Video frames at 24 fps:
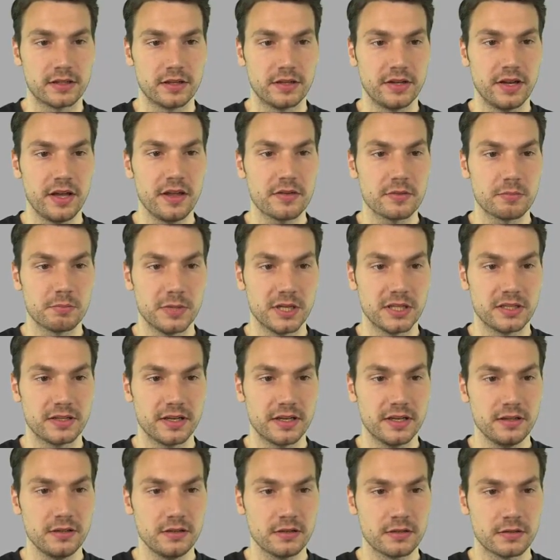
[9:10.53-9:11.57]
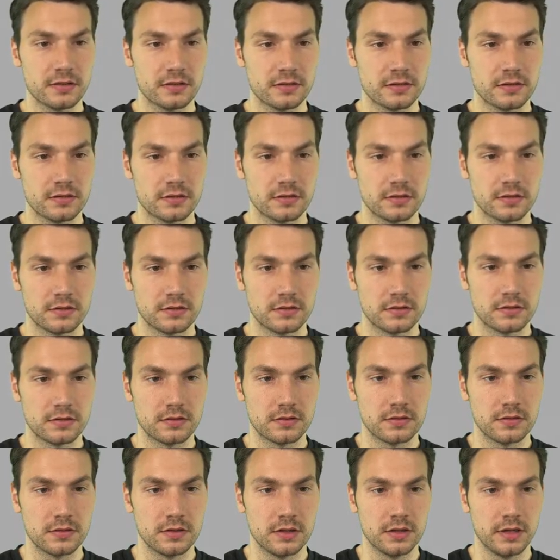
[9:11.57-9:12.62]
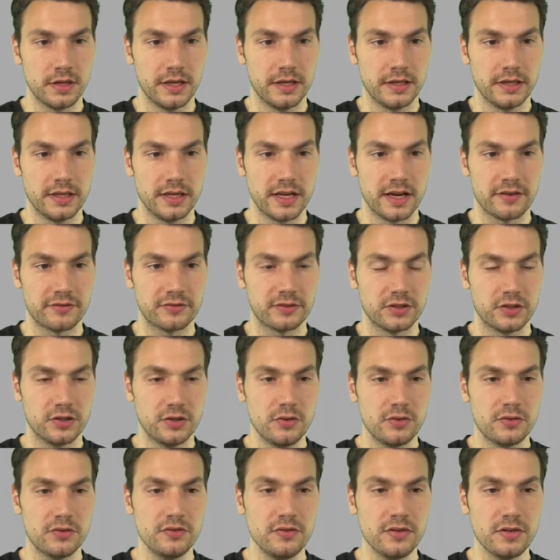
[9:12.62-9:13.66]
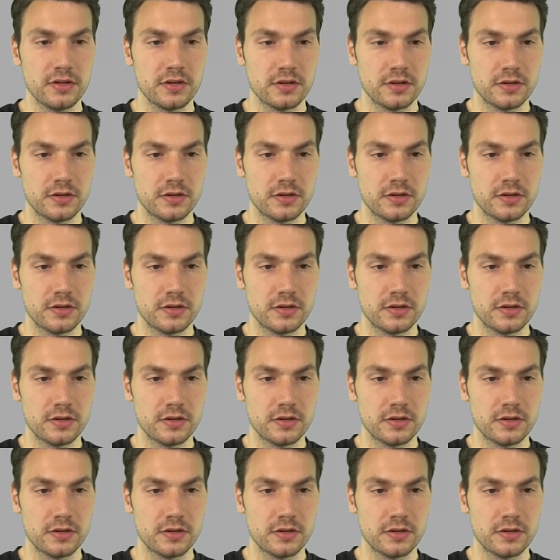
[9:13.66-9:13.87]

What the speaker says: another meeting in the afternoon.